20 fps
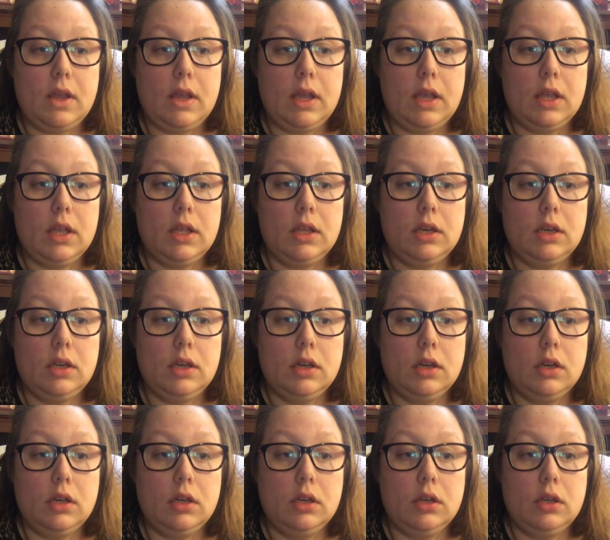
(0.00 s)
It
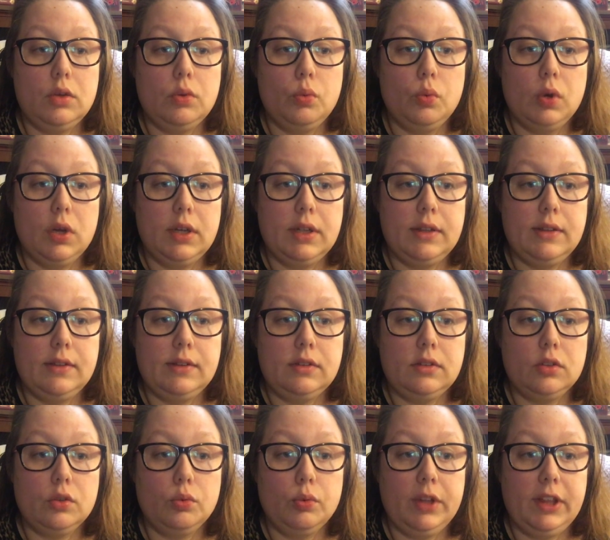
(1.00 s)

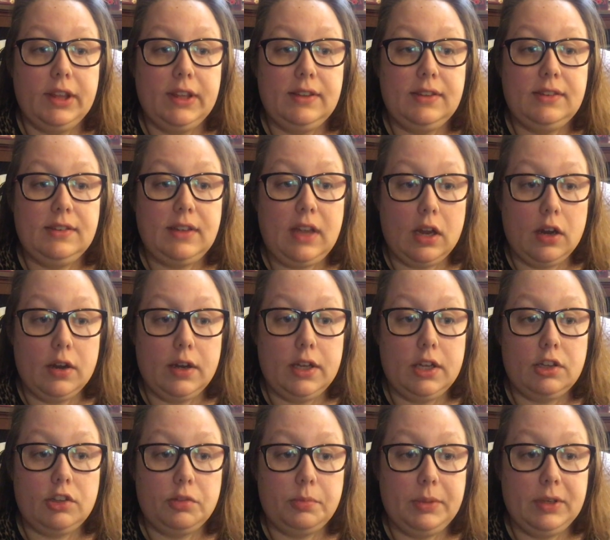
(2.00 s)
was a really scary
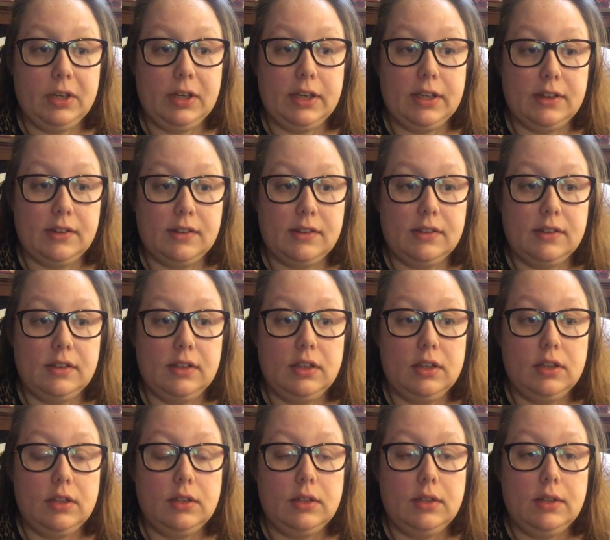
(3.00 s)
experience,
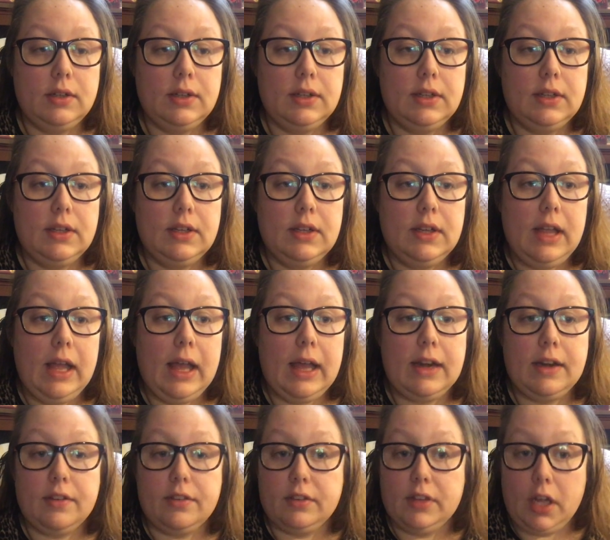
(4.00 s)

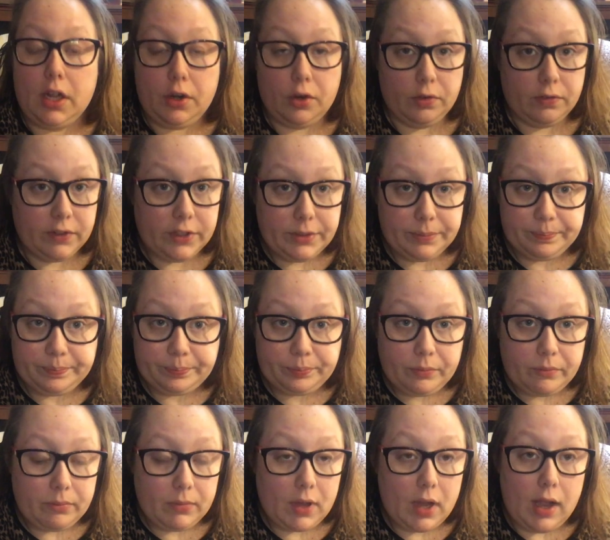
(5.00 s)
and it's not over.
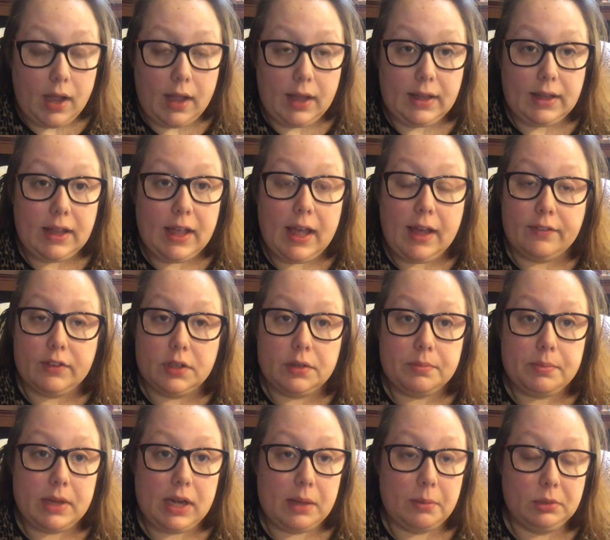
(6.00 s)
I
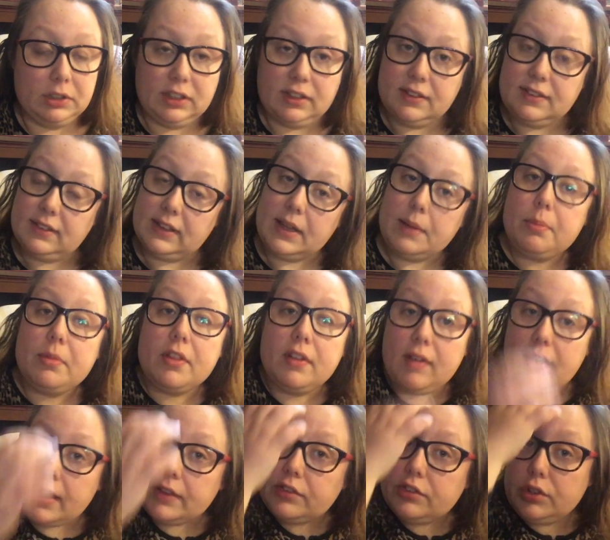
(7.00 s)
haven't been able to sleep the
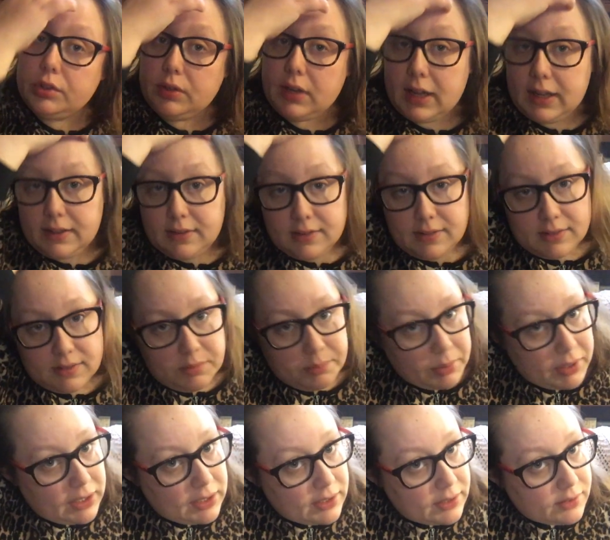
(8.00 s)
last 2 nights
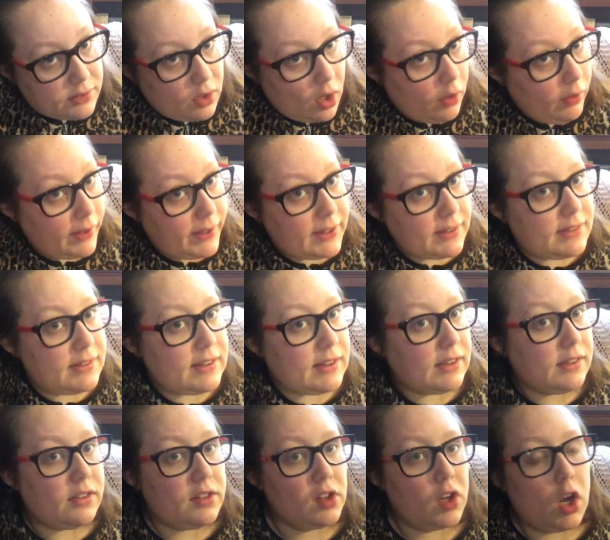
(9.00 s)
because all I can see
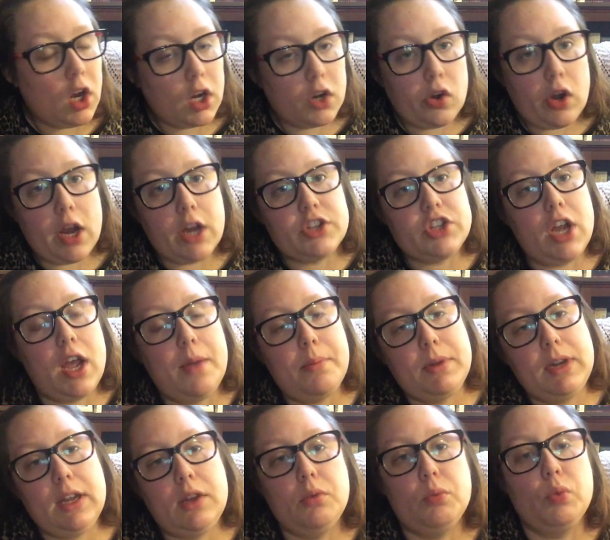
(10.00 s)
is the car crash
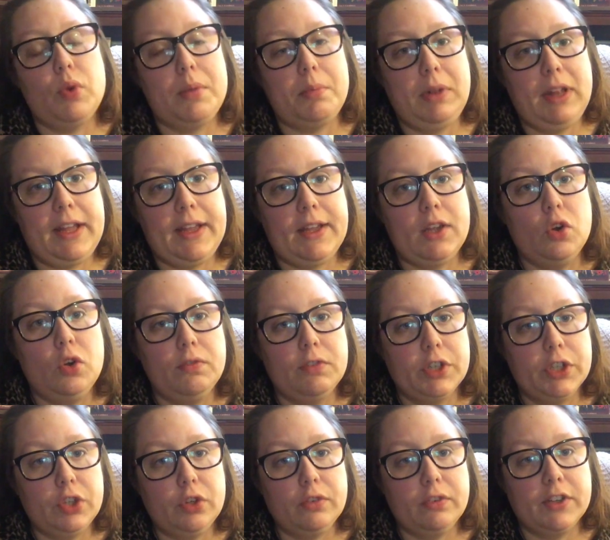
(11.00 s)
happening, replaying over
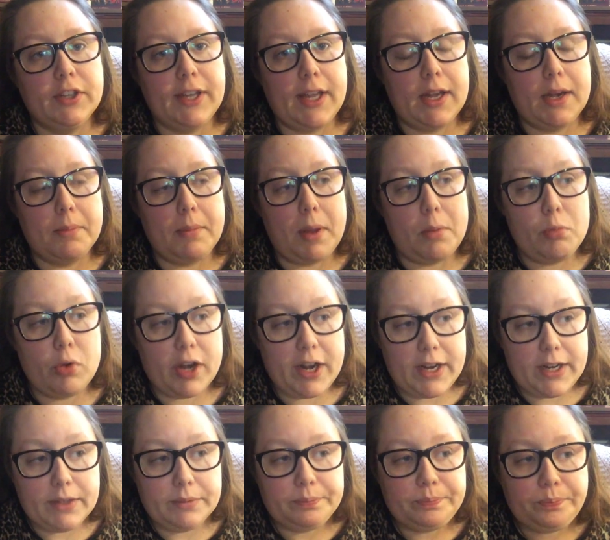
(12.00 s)
and over again in my
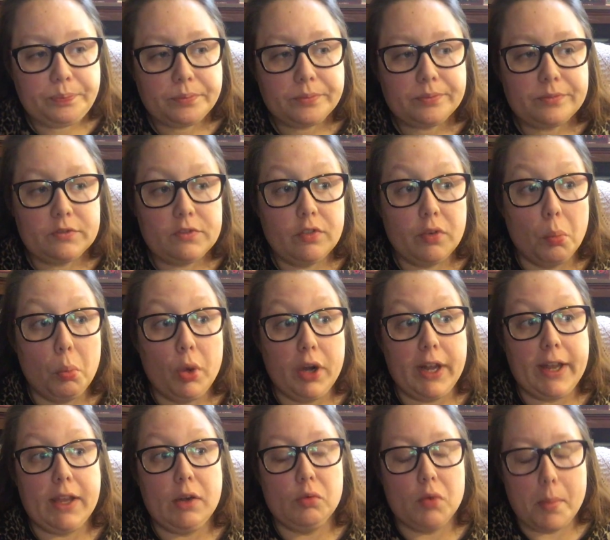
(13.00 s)
brain from
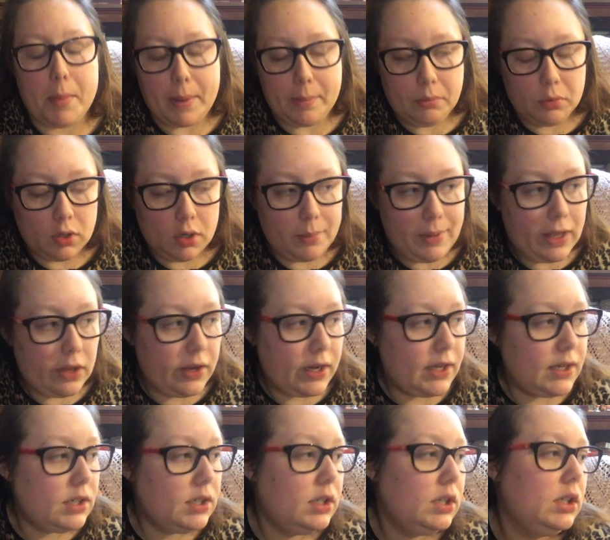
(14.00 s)
what I can remember about
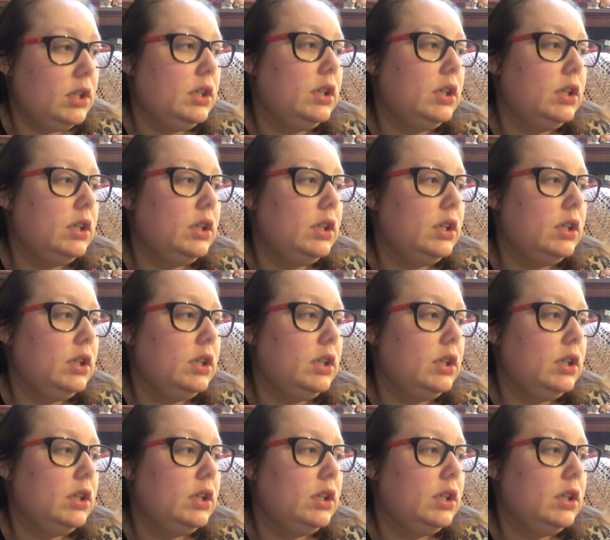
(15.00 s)
it,